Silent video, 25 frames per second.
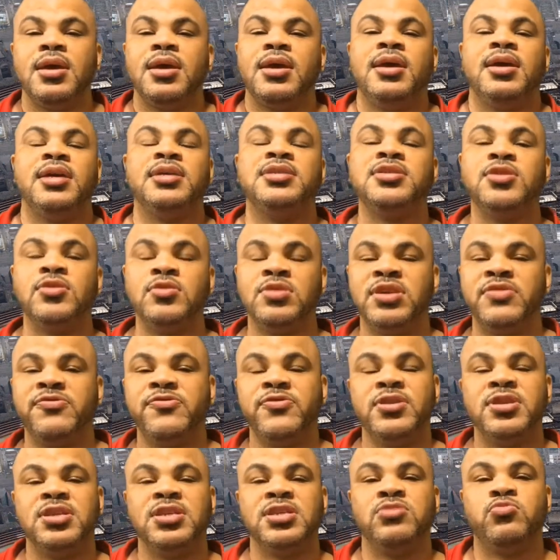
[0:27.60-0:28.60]
It's no
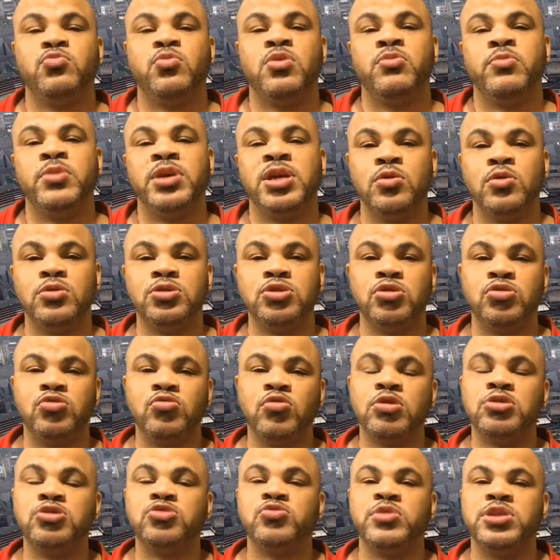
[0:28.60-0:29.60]
different than when we go to a
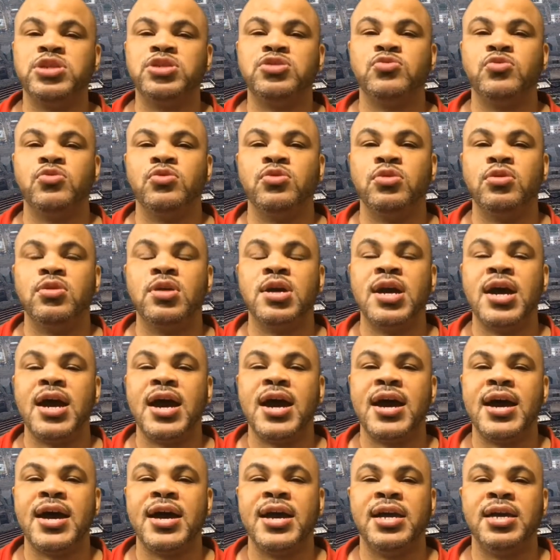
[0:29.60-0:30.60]
grocery store.
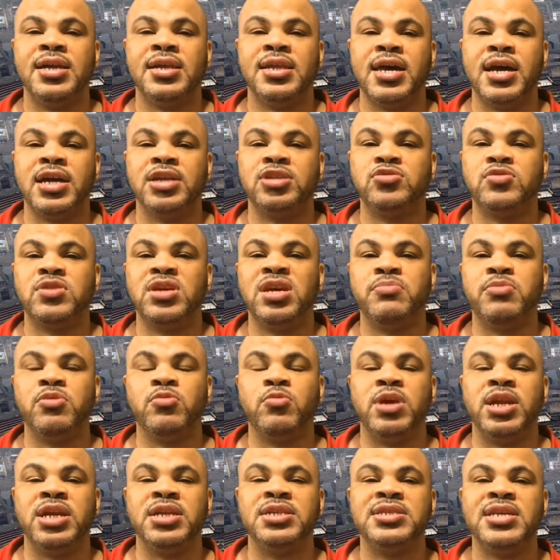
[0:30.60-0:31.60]
I like to keep a
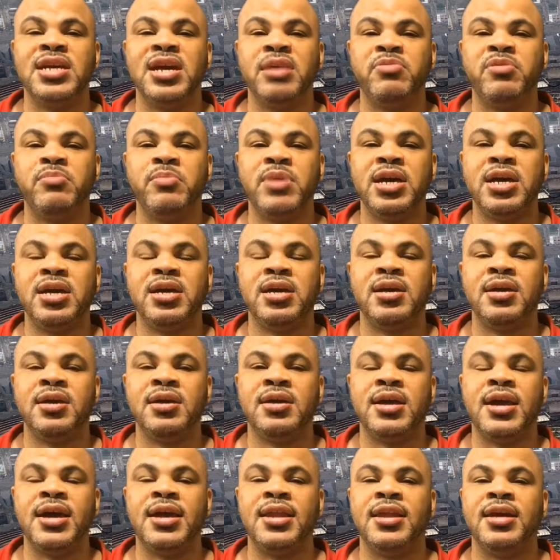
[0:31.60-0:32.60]
running tab in my
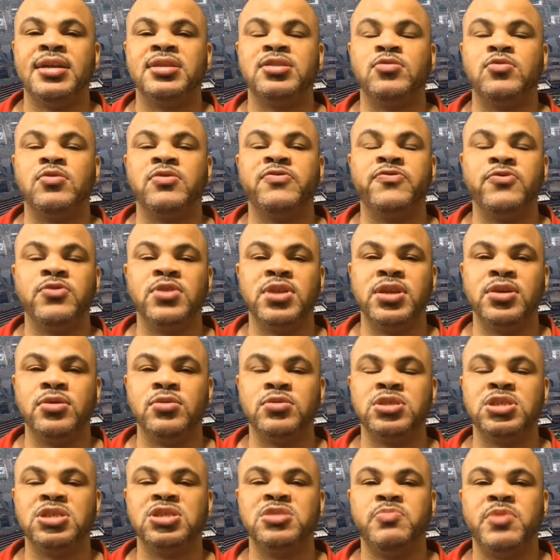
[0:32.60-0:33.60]
head. I like to look for
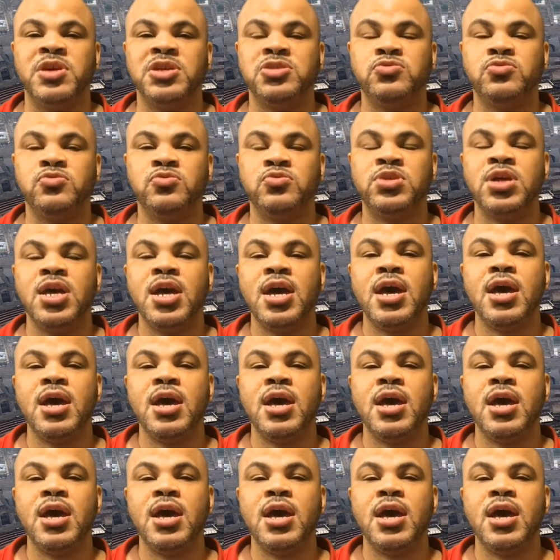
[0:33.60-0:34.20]
deals and specials.